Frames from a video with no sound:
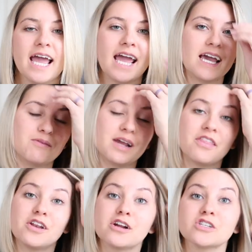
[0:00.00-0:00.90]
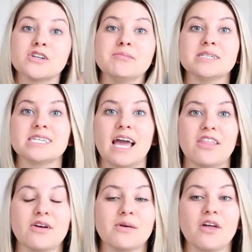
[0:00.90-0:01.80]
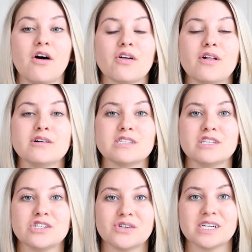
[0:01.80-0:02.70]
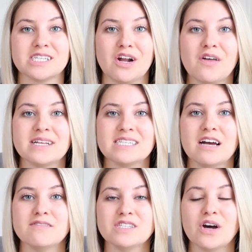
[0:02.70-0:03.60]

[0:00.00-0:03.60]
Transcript: and we got the nursery put together with all the clothes in the drawers and all that stuff.